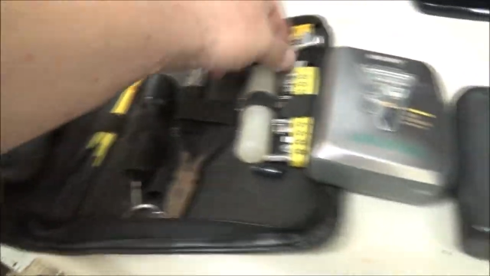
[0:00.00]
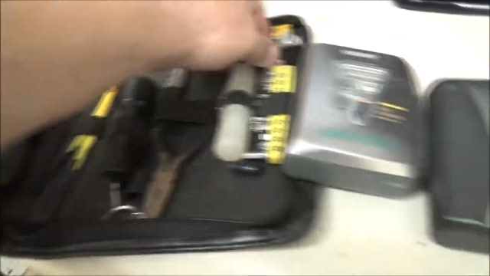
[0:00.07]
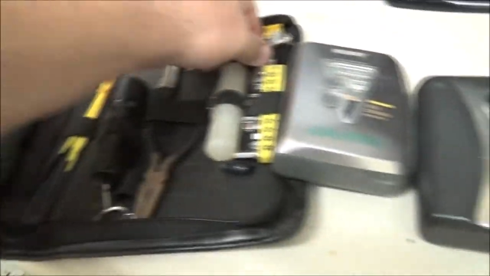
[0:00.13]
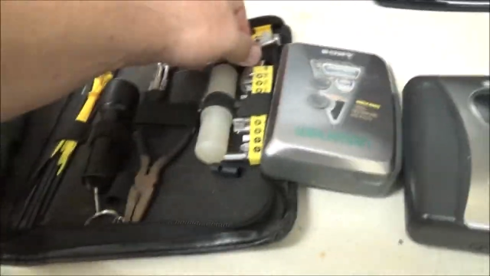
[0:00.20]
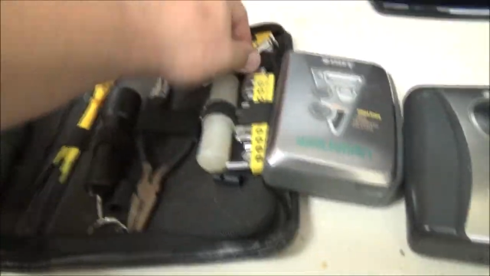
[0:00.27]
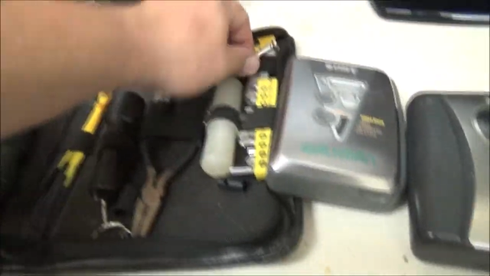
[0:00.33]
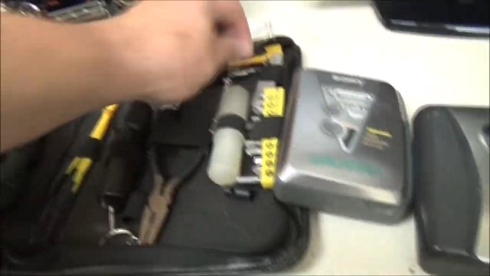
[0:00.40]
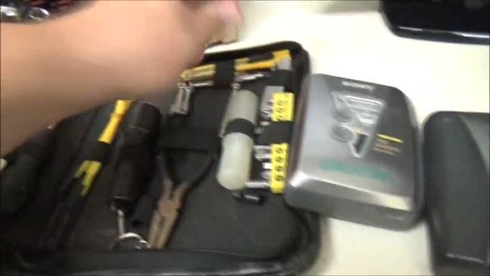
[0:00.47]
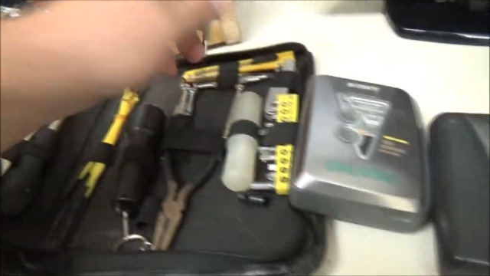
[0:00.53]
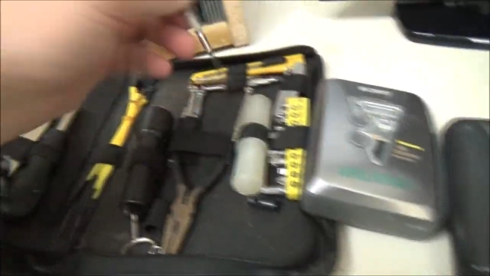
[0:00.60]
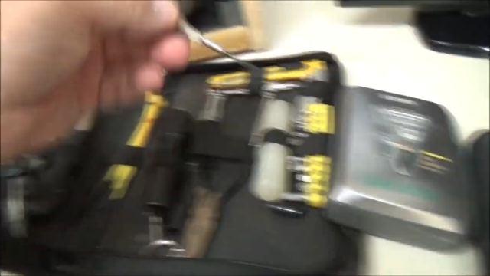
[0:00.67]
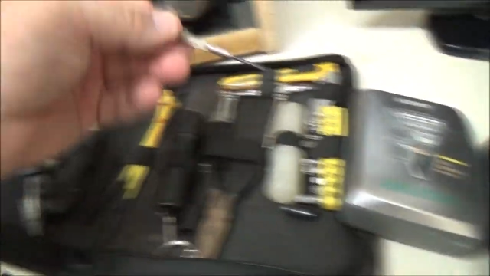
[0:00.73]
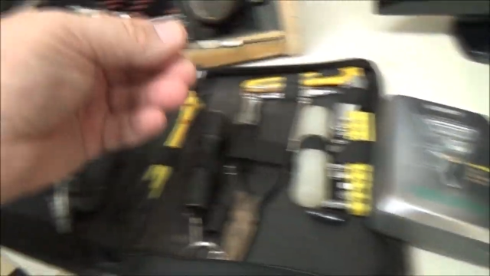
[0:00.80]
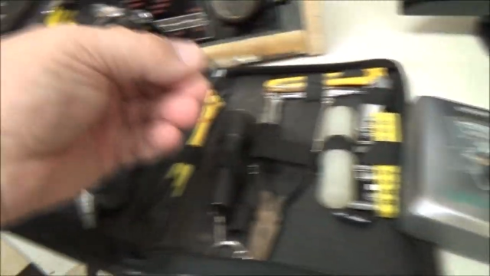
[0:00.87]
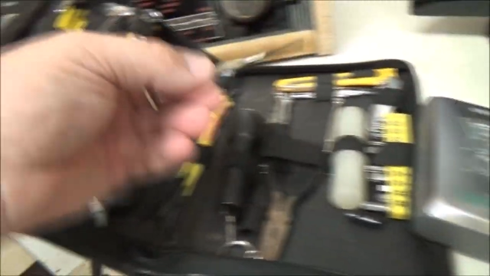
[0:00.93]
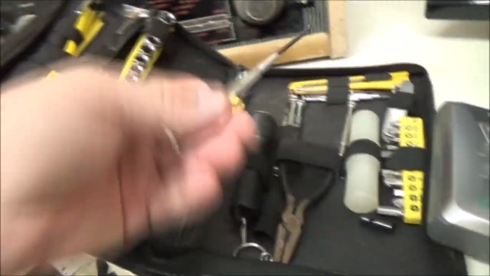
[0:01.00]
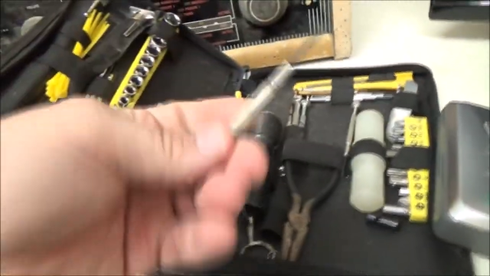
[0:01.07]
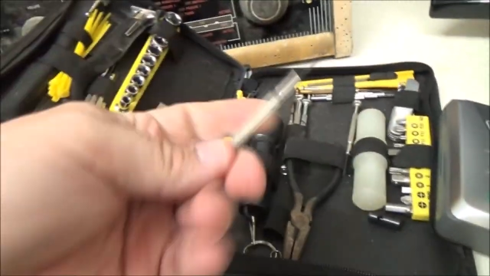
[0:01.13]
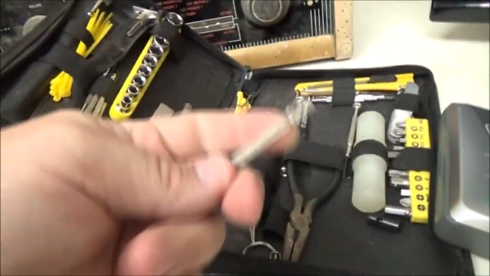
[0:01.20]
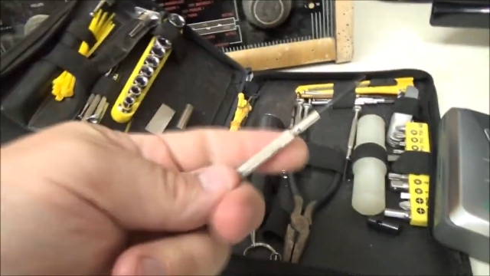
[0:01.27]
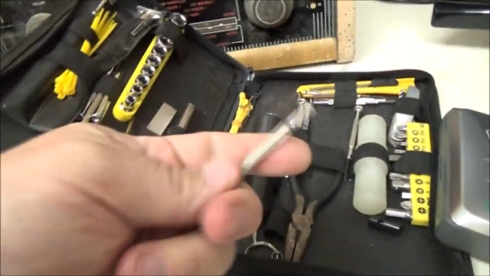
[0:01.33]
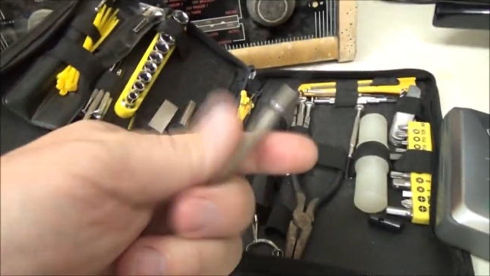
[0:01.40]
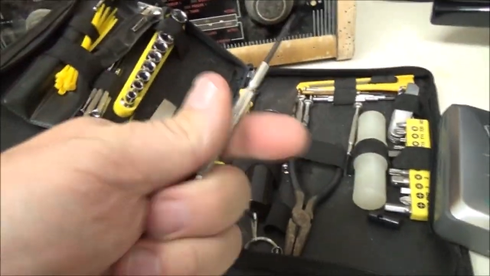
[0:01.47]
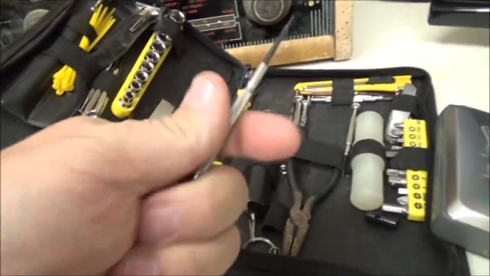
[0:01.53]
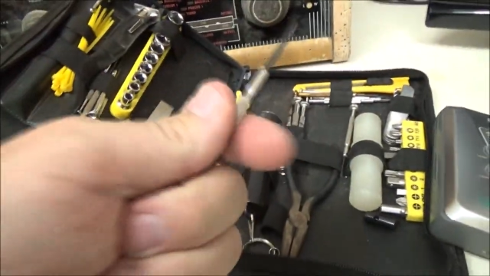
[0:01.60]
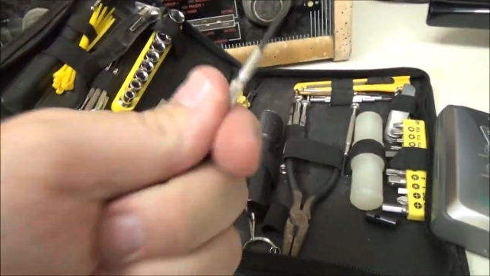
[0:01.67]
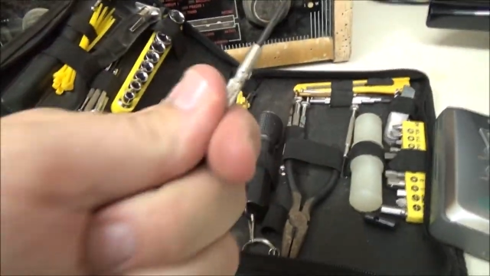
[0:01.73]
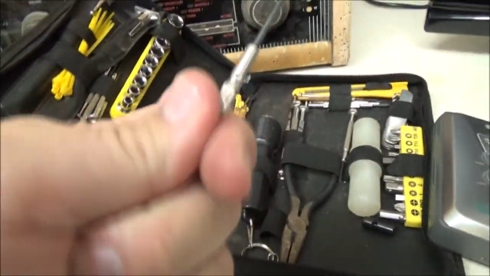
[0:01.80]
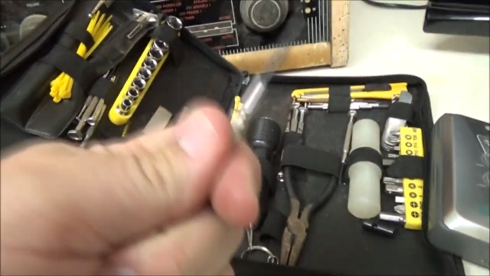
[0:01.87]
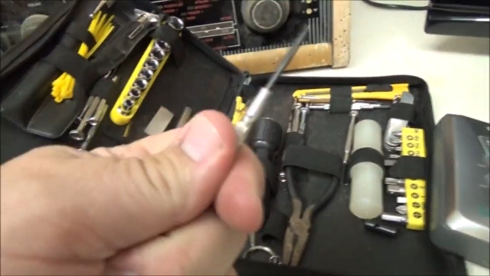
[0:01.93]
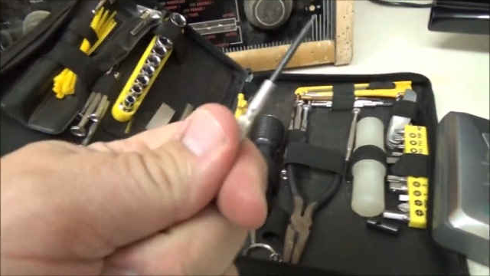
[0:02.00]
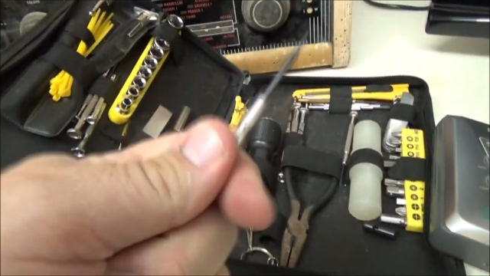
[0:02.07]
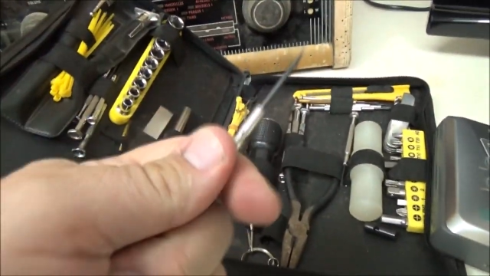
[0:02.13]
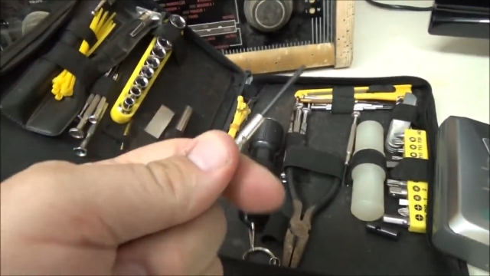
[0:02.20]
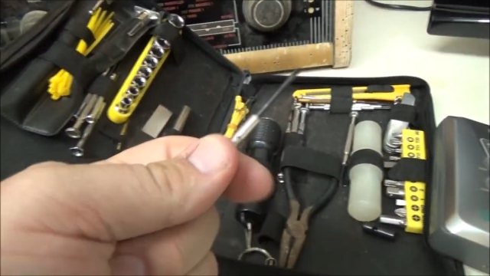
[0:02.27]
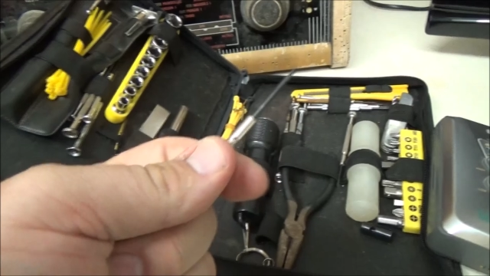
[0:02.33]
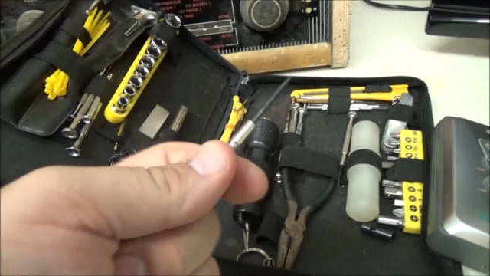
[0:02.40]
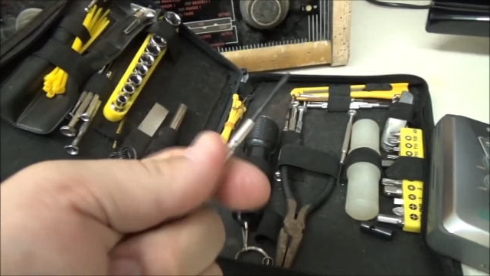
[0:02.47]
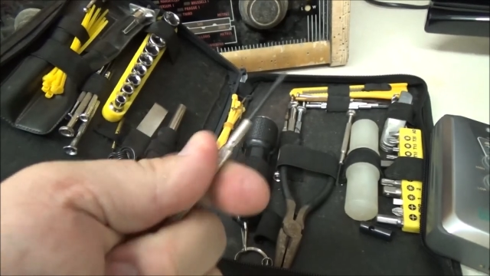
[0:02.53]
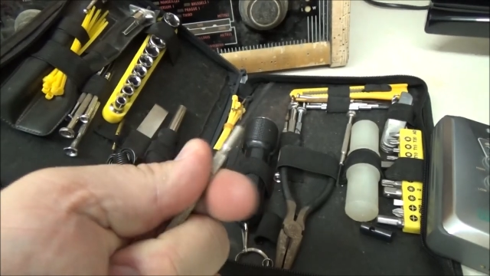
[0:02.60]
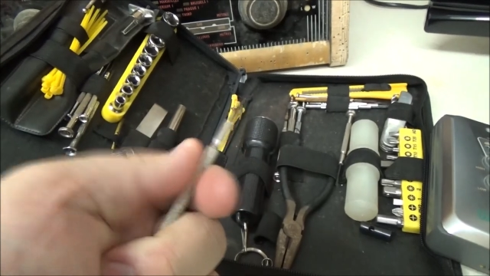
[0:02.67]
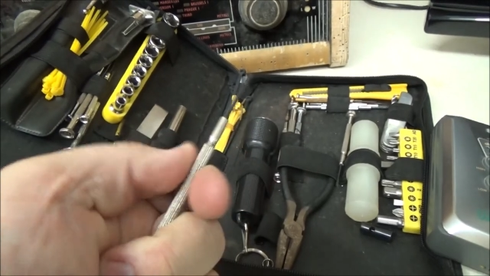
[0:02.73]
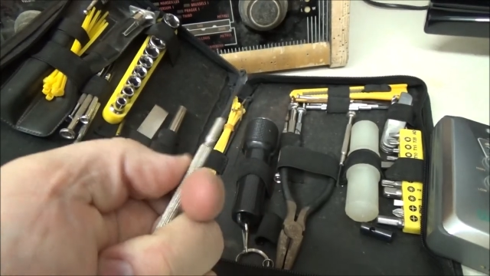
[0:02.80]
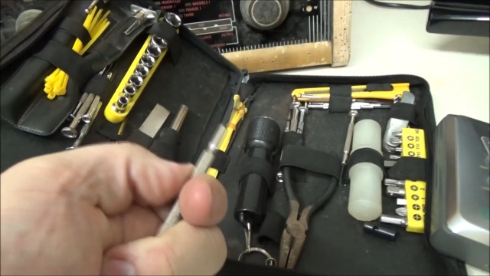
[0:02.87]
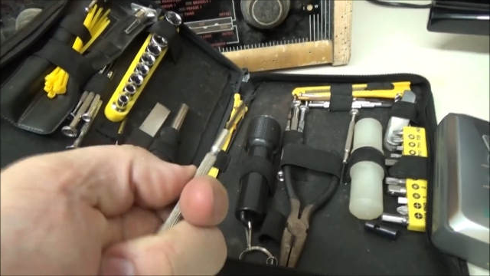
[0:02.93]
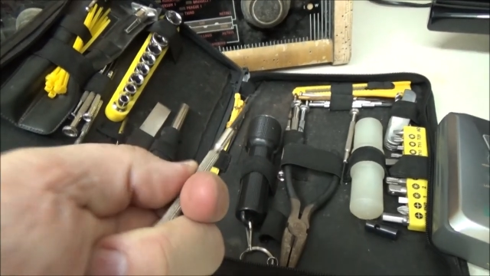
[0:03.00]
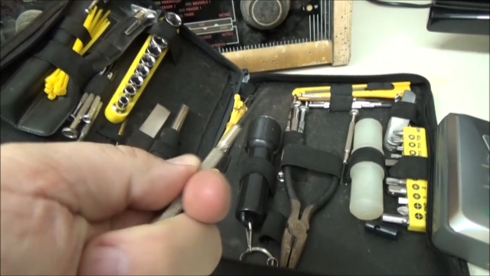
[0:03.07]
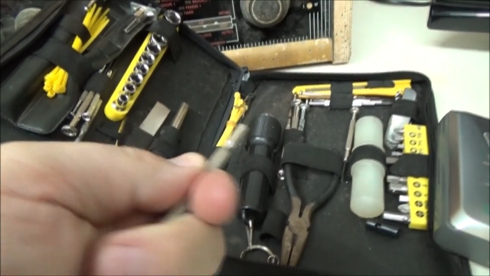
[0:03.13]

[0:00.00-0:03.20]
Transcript: (no speaker visible)